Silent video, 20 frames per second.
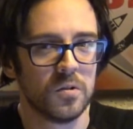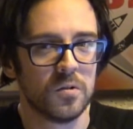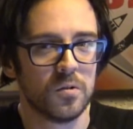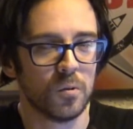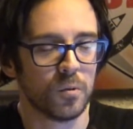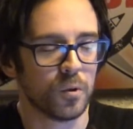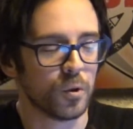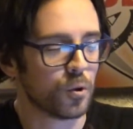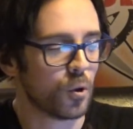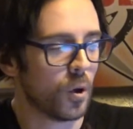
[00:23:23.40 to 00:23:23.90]

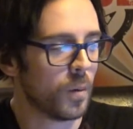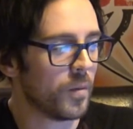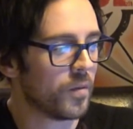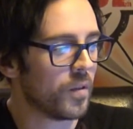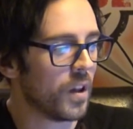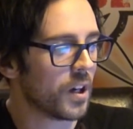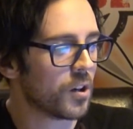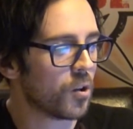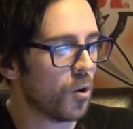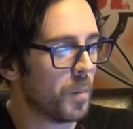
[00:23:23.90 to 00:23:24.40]
Don't destroy me
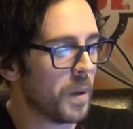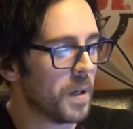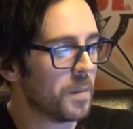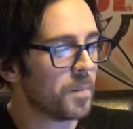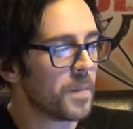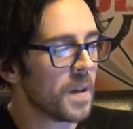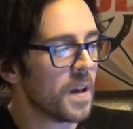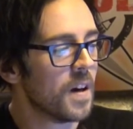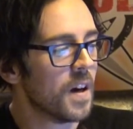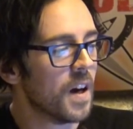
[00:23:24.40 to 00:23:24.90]
for that comment.
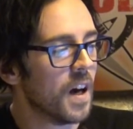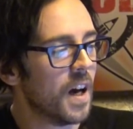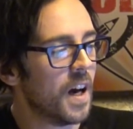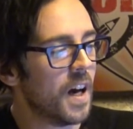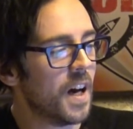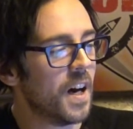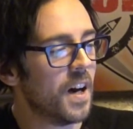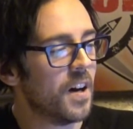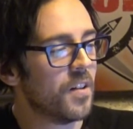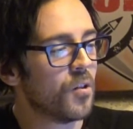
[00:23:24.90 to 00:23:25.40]

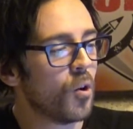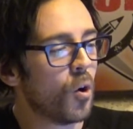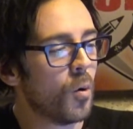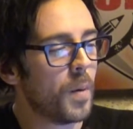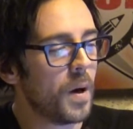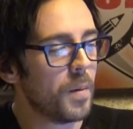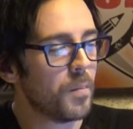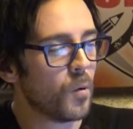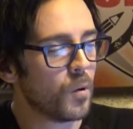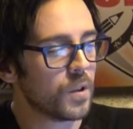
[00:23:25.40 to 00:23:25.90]
Uh, though a
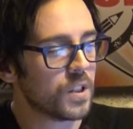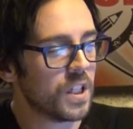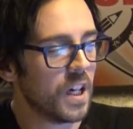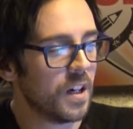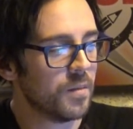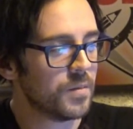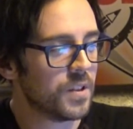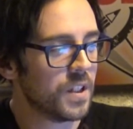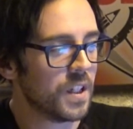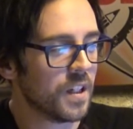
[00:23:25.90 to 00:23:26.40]
bit more
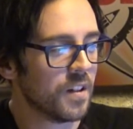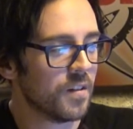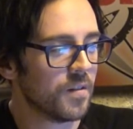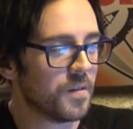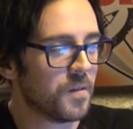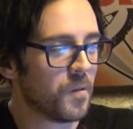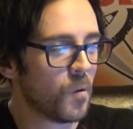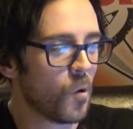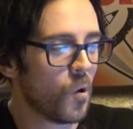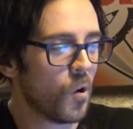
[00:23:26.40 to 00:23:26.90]
tempting
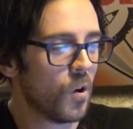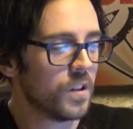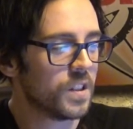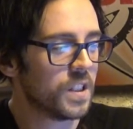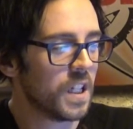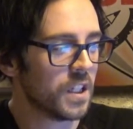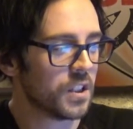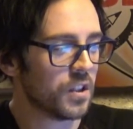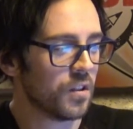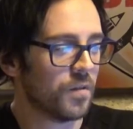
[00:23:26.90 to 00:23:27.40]
for
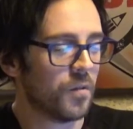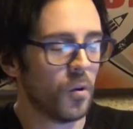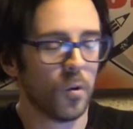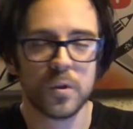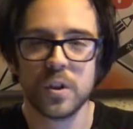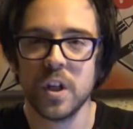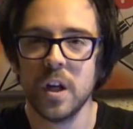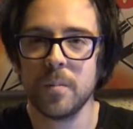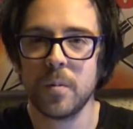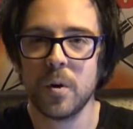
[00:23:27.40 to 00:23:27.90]
Death of
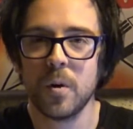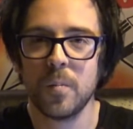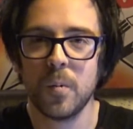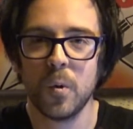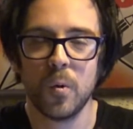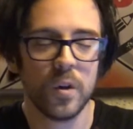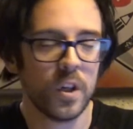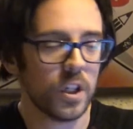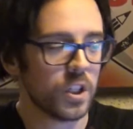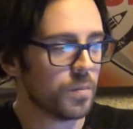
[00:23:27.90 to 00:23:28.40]
False Emperor
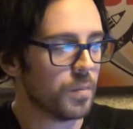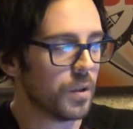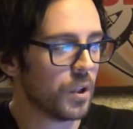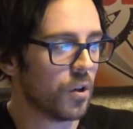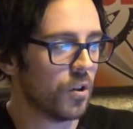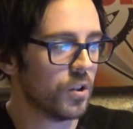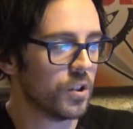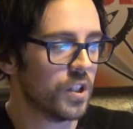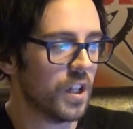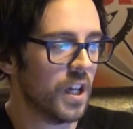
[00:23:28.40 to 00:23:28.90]
bonus
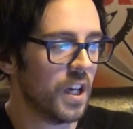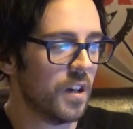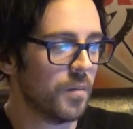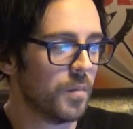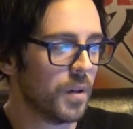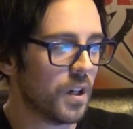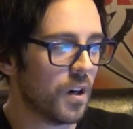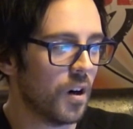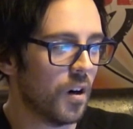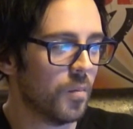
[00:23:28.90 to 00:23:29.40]
because then it
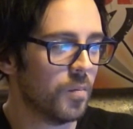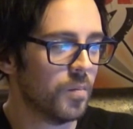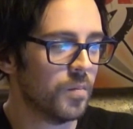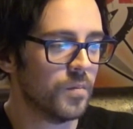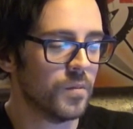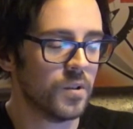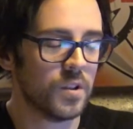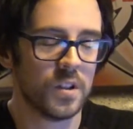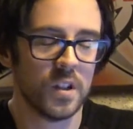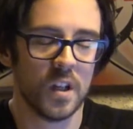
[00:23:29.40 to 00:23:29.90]

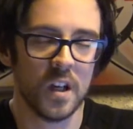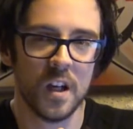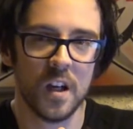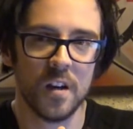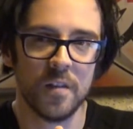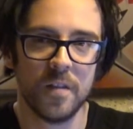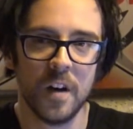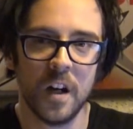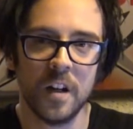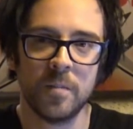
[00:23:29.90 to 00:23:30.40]
becomes
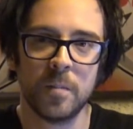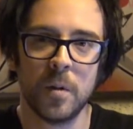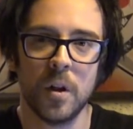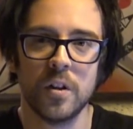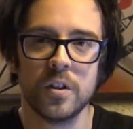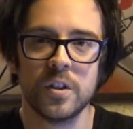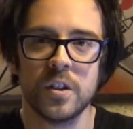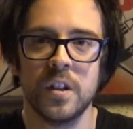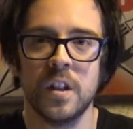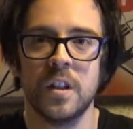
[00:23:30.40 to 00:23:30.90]
uh, 5
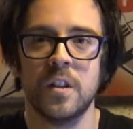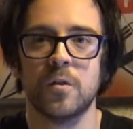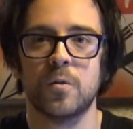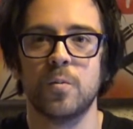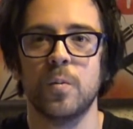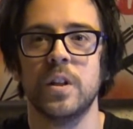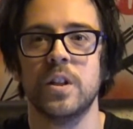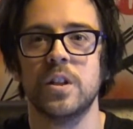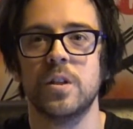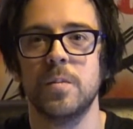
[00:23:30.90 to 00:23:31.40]
plus and then
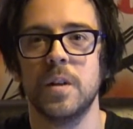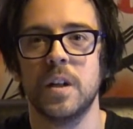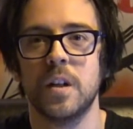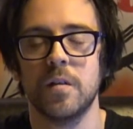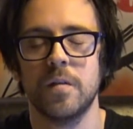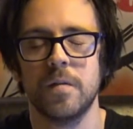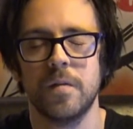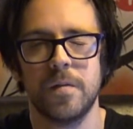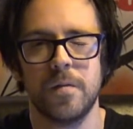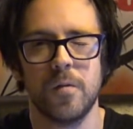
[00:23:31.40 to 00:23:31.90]
there's ways to make
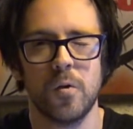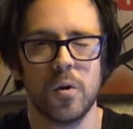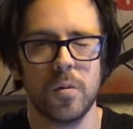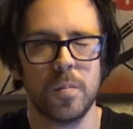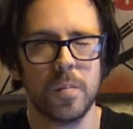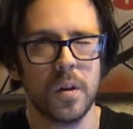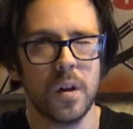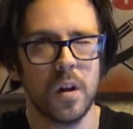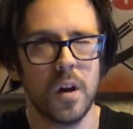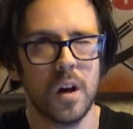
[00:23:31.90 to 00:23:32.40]
it 4
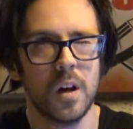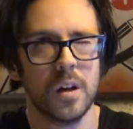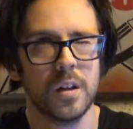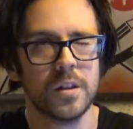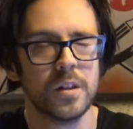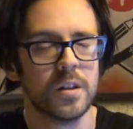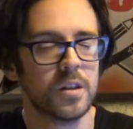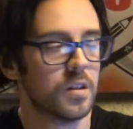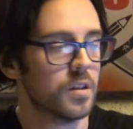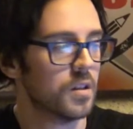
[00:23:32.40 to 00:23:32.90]

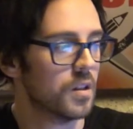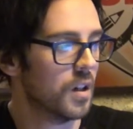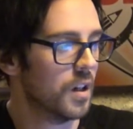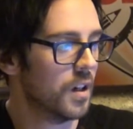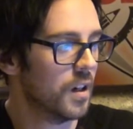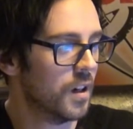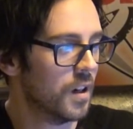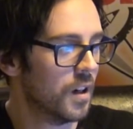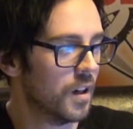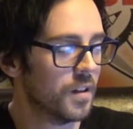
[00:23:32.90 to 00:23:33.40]
plus.
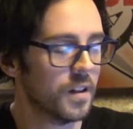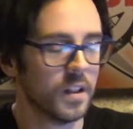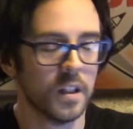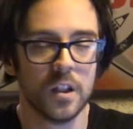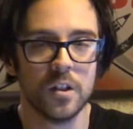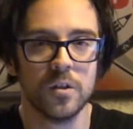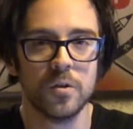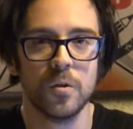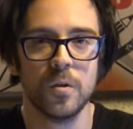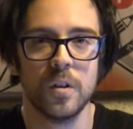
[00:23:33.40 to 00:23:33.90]
Uh, I think you
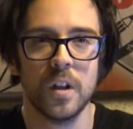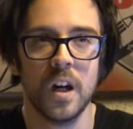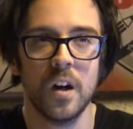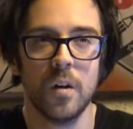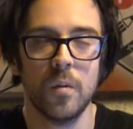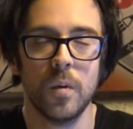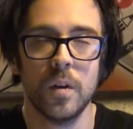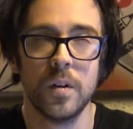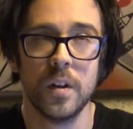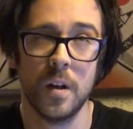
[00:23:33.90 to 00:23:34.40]
can do
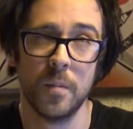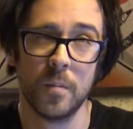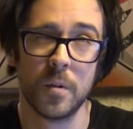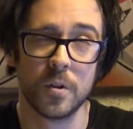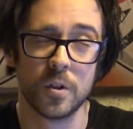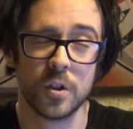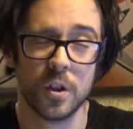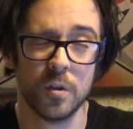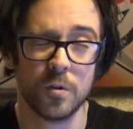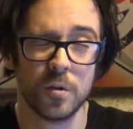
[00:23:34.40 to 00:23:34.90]
that with
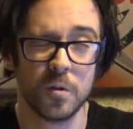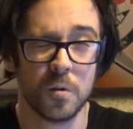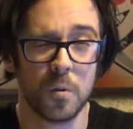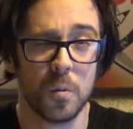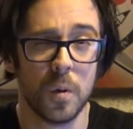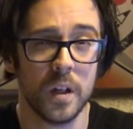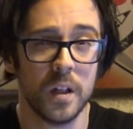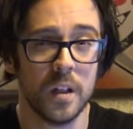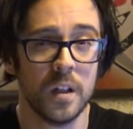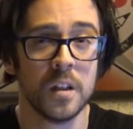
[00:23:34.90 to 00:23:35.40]
Emperor's Children
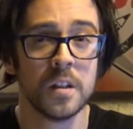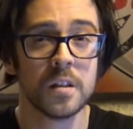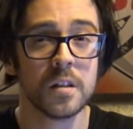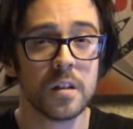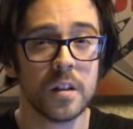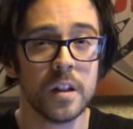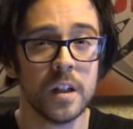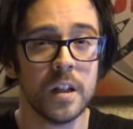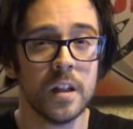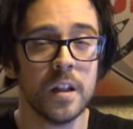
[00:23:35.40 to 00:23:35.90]
quite
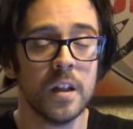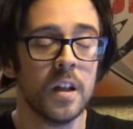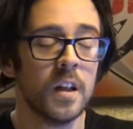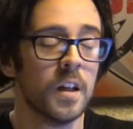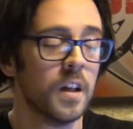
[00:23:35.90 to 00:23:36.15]
easily.